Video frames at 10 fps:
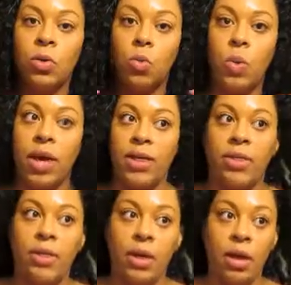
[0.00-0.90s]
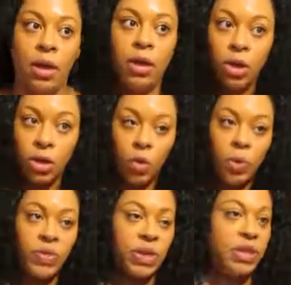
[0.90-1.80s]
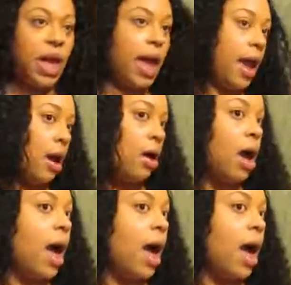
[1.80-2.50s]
with, you know, with this hair.